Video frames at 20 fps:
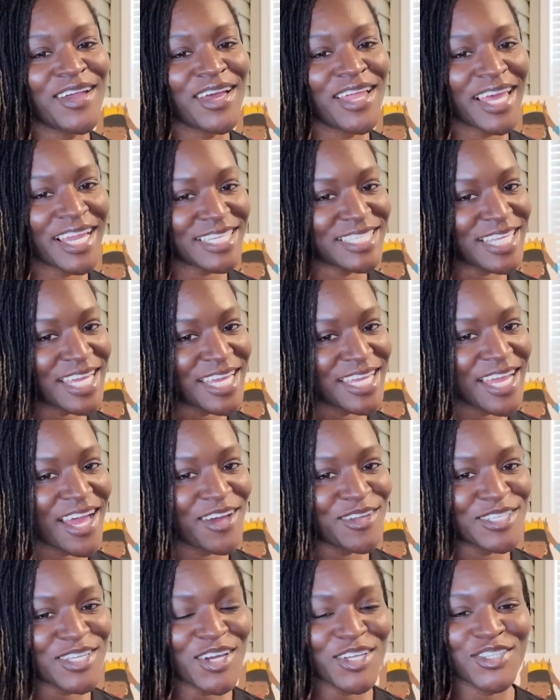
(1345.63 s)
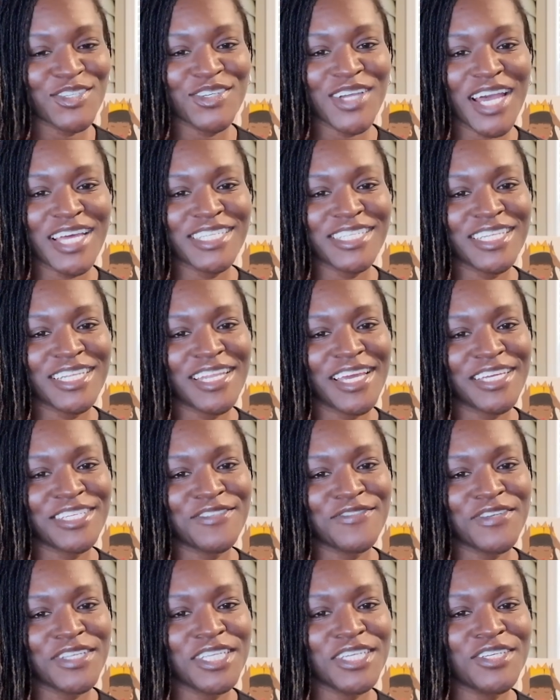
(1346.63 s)
like I said, I'll talk to you guys in the next
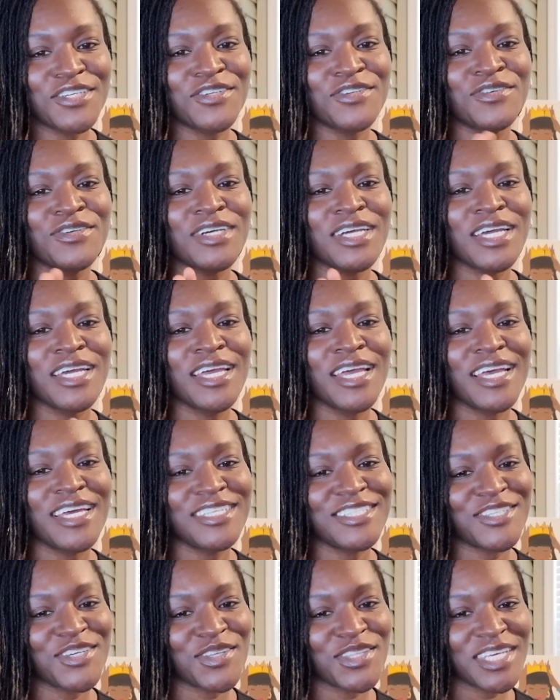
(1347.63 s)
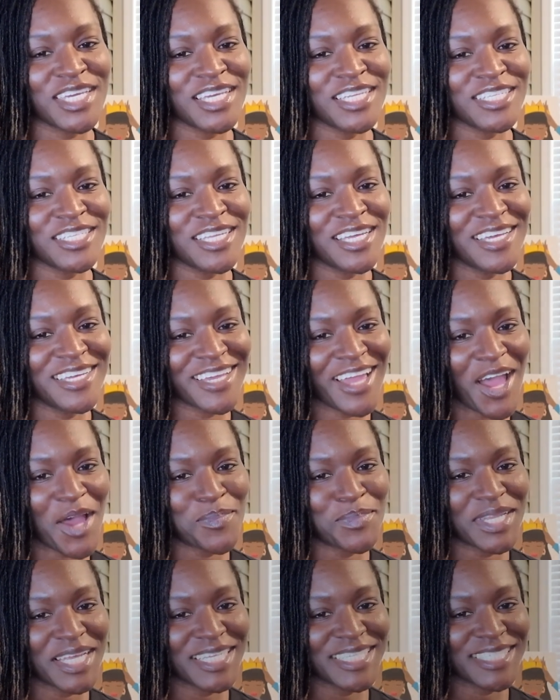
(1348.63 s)
video. Until then,
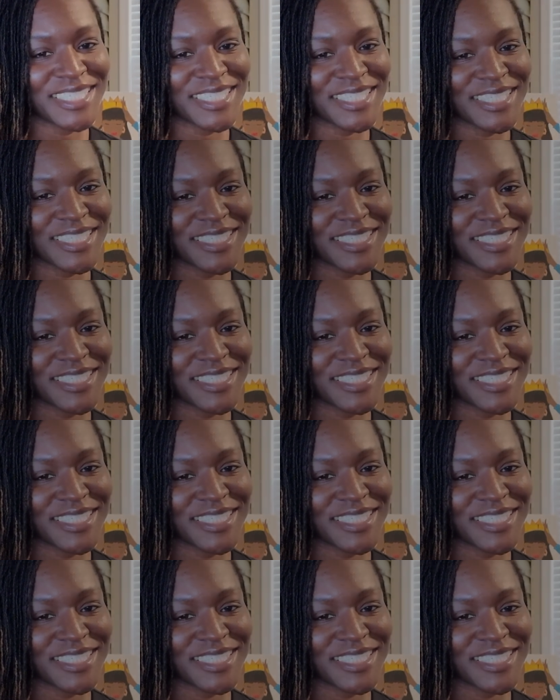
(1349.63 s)
God bless.